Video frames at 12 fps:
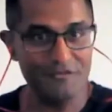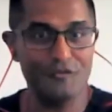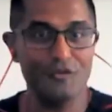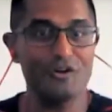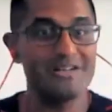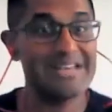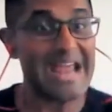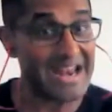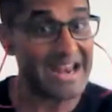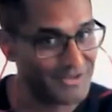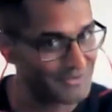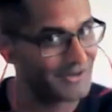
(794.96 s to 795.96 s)
If you're
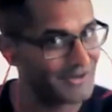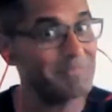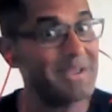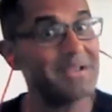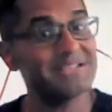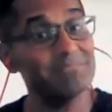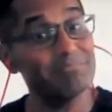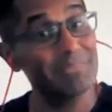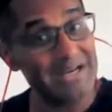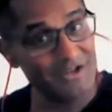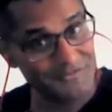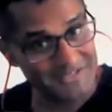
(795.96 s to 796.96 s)
dead, you cannot make
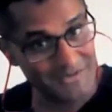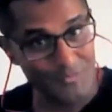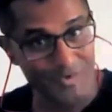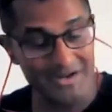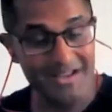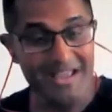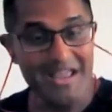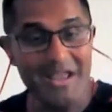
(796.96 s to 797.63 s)
money off someone.